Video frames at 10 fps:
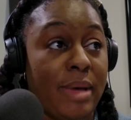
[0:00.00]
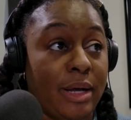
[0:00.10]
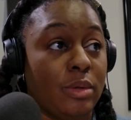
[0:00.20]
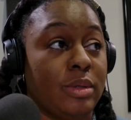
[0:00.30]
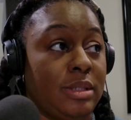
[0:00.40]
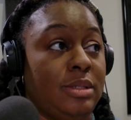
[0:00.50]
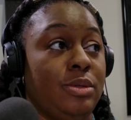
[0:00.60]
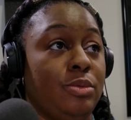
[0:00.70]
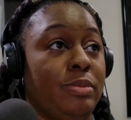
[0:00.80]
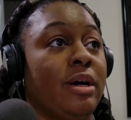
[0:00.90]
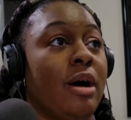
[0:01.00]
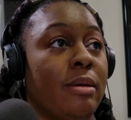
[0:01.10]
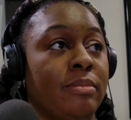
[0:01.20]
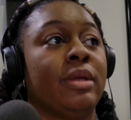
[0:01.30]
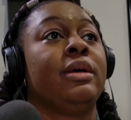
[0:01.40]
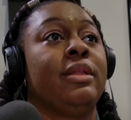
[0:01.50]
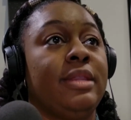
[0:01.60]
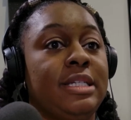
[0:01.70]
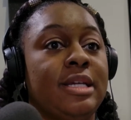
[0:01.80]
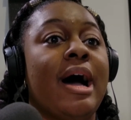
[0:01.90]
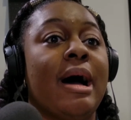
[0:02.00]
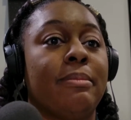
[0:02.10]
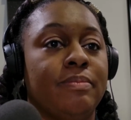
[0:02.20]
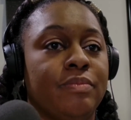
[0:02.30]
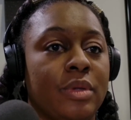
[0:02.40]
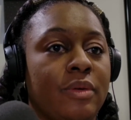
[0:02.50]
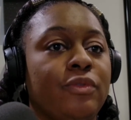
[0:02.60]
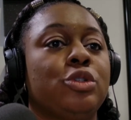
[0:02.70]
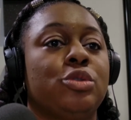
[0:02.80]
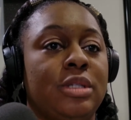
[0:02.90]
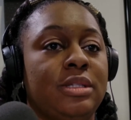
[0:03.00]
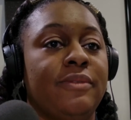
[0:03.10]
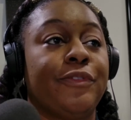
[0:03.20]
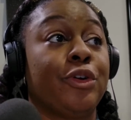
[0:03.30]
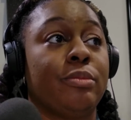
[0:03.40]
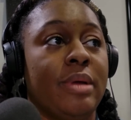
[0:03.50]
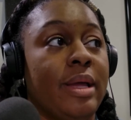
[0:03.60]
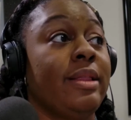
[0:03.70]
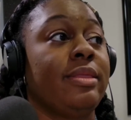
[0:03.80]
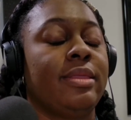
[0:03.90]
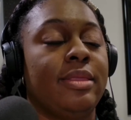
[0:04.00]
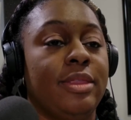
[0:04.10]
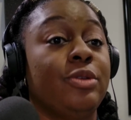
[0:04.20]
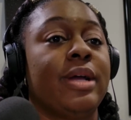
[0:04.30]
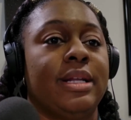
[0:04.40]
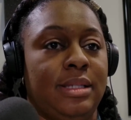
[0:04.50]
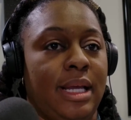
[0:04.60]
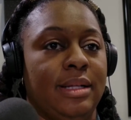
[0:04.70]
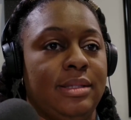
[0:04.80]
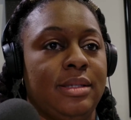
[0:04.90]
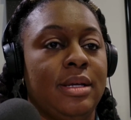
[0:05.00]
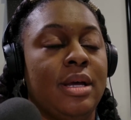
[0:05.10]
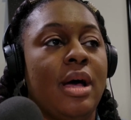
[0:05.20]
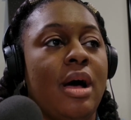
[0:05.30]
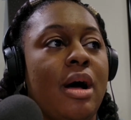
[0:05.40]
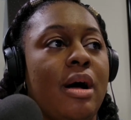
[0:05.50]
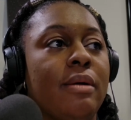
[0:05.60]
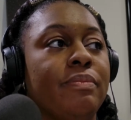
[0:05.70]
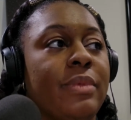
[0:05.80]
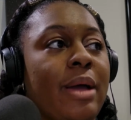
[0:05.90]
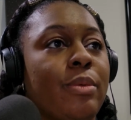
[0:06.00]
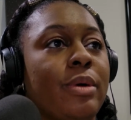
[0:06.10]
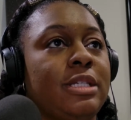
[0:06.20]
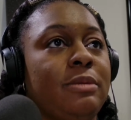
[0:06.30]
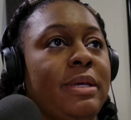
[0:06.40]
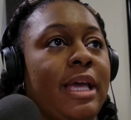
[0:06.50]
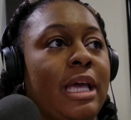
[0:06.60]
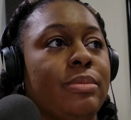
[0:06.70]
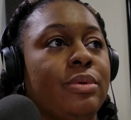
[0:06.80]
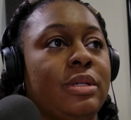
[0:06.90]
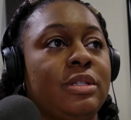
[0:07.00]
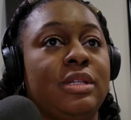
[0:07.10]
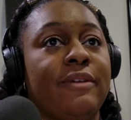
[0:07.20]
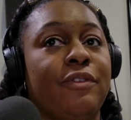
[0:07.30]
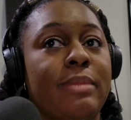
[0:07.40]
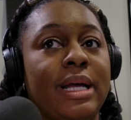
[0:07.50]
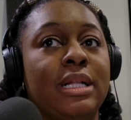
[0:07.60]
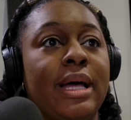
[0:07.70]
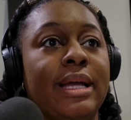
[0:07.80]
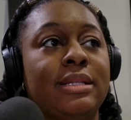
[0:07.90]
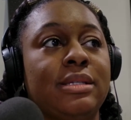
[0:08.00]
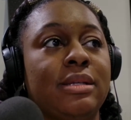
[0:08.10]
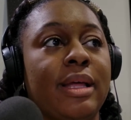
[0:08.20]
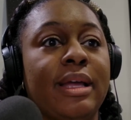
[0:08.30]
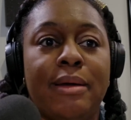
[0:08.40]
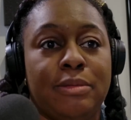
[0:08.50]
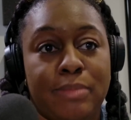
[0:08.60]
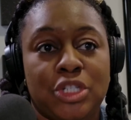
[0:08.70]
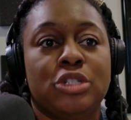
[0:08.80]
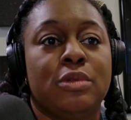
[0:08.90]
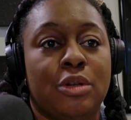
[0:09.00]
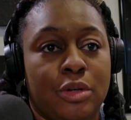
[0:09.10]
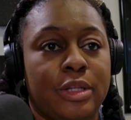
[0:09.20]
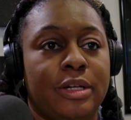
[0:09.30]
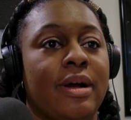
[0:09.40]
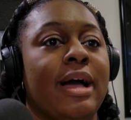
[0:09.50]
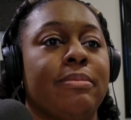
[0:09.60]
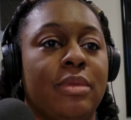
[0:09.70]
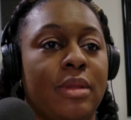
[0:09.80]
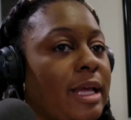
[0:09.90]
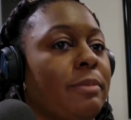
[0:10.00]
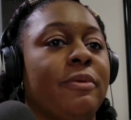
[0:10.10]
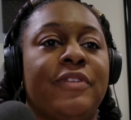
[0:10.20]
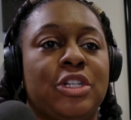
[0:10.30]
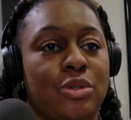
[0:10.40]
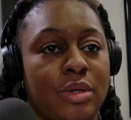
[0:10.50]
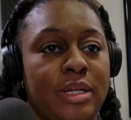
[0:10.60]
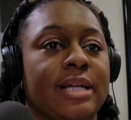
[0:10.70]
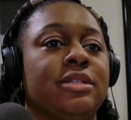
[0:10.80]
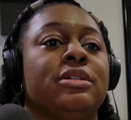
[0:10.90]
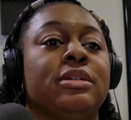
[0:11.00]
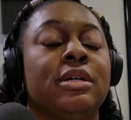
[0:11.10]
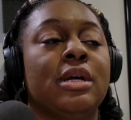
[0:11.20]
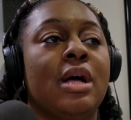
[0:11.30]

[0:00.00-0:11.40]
My goal is to become the top virtual assistant firm in the United States. I want to be able, because like for my clients, like I mentioned earlier, I'm like a professional connector.